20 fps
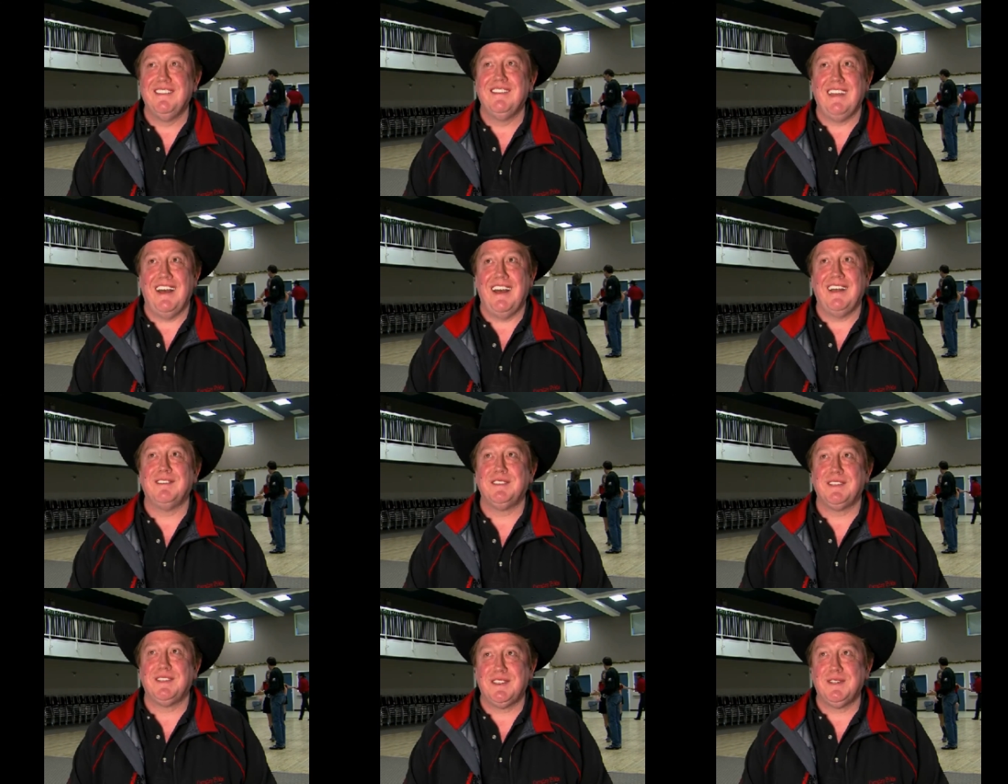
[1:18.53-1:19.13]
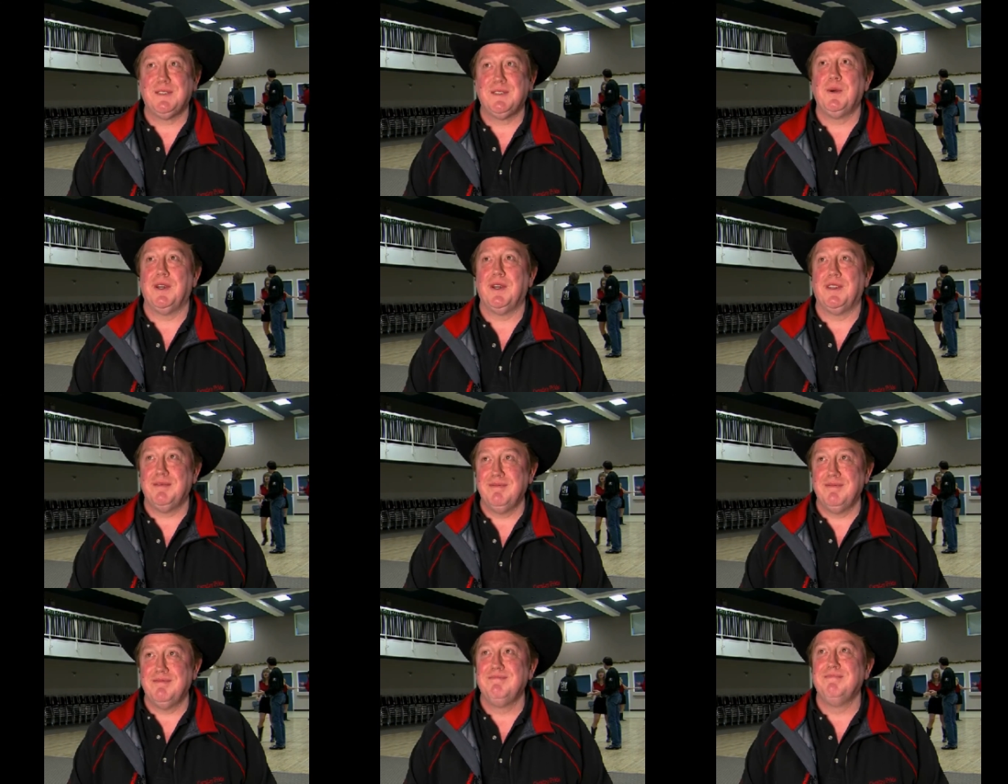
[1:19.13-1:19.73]
That's
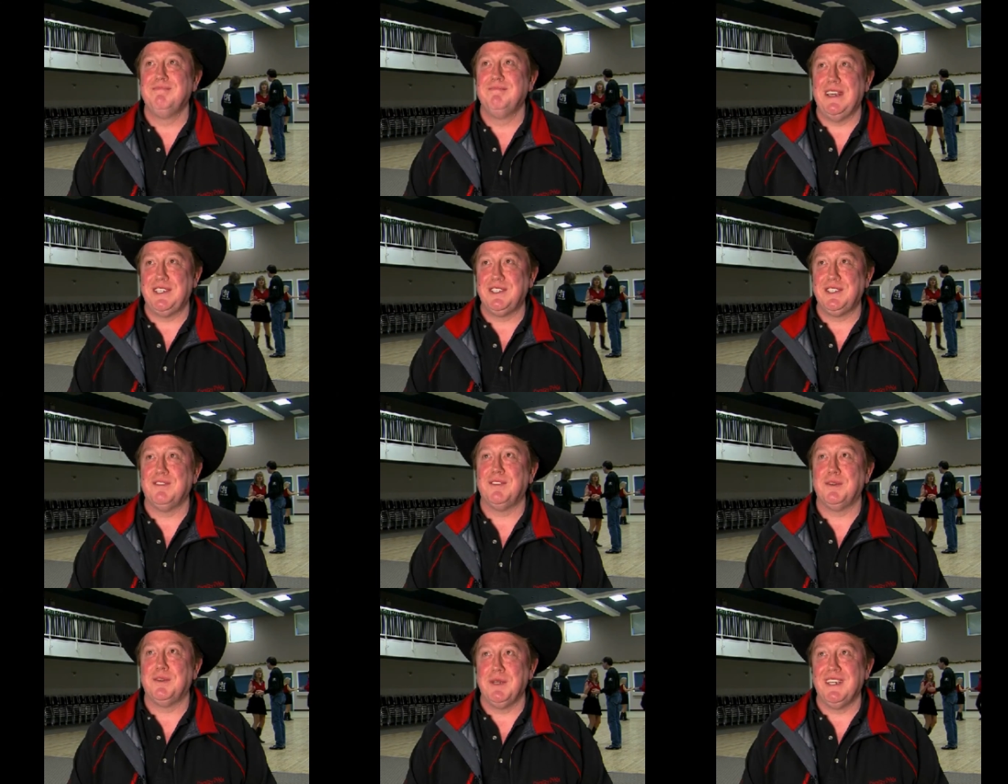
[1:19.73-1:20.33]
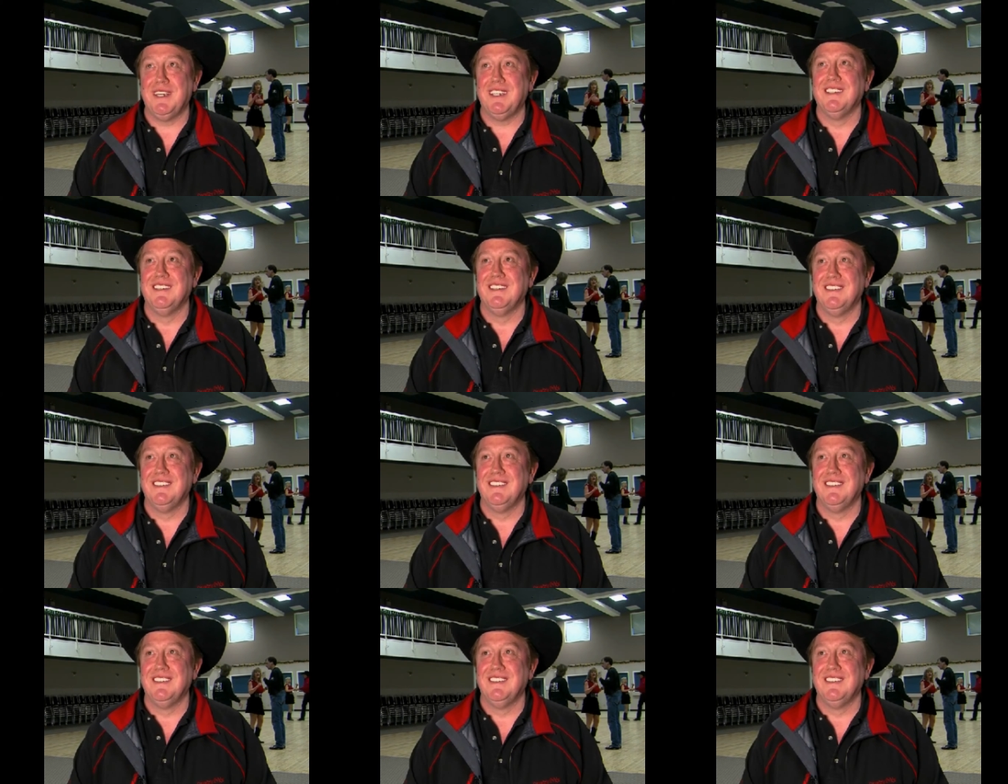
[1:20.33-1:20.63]
what makes it for me.